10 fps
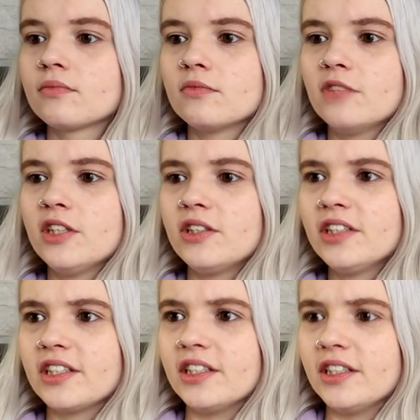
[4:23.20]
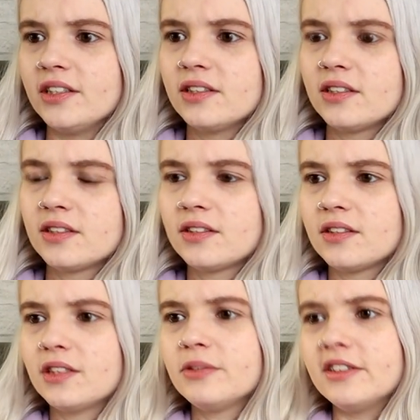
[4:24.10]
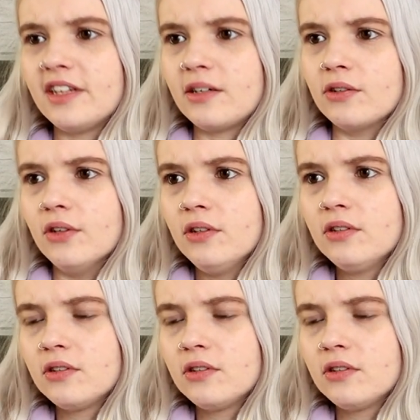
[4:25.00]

What are they? They're with Daryl.